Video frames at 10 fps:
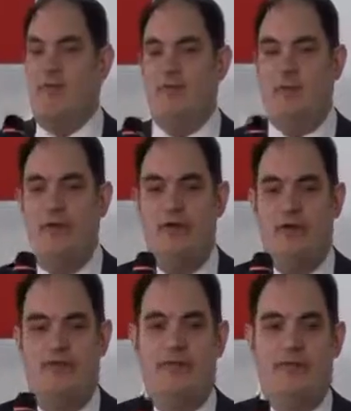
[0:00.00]
they spend their
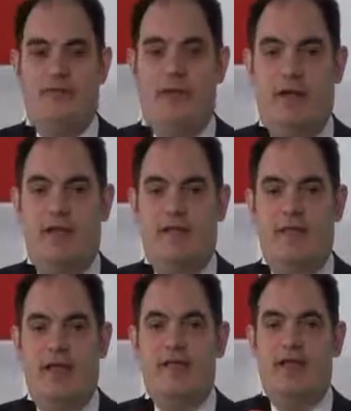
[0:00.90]
defense money.
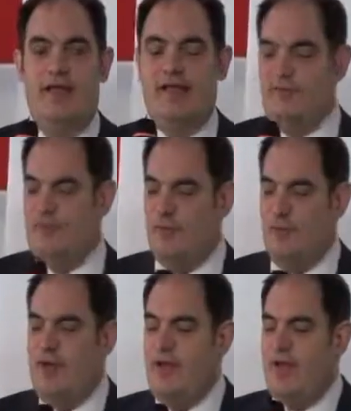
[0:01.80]
They need to
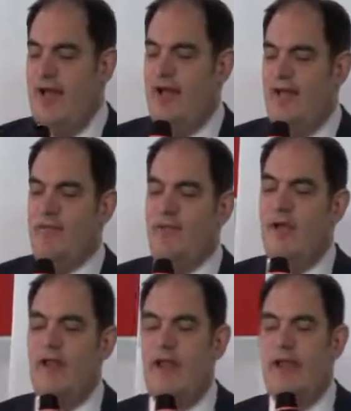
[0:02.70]

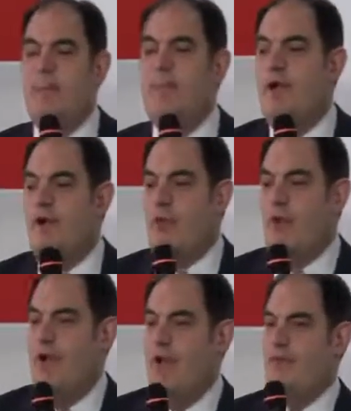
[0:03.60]
spend it in a better
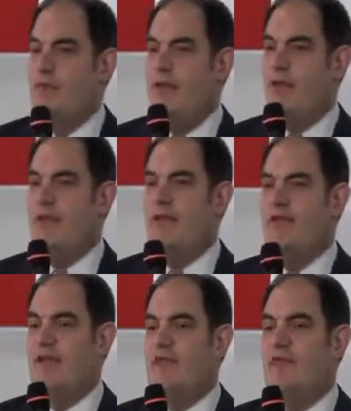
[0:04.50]
way
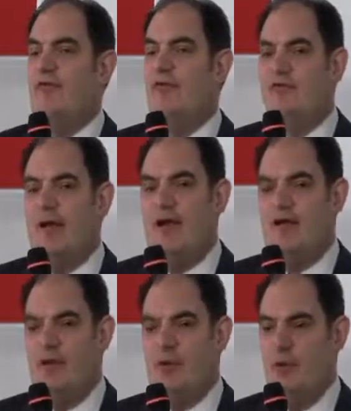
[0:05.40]
to get full
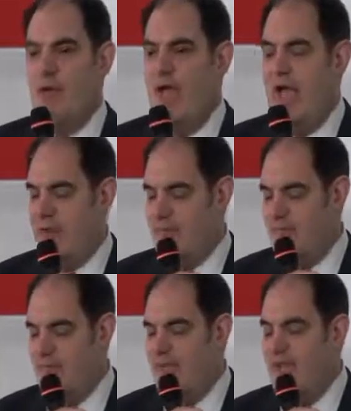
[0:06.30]
value out of
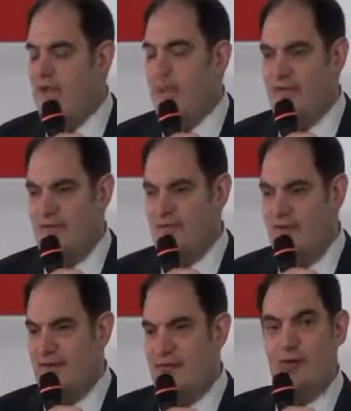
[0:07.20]
every
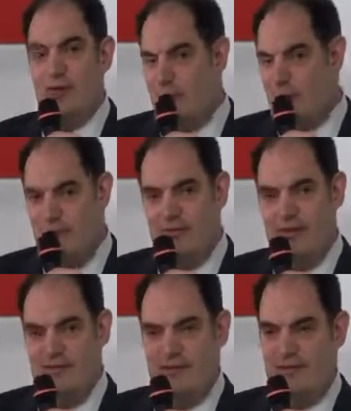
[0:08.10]
defense euro, every
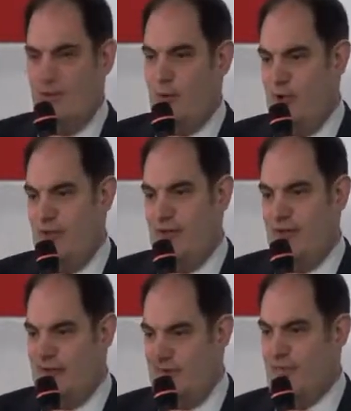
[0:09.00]
defense zloty, every
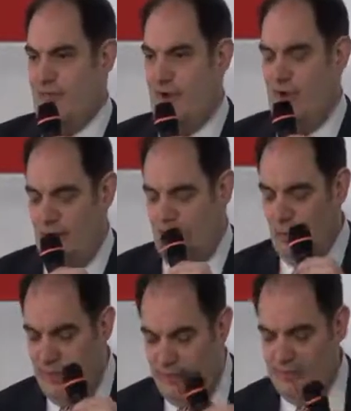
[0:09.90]
defense dollar.
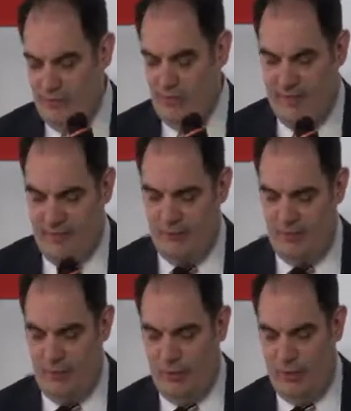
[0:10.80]
We need to spend it smarter.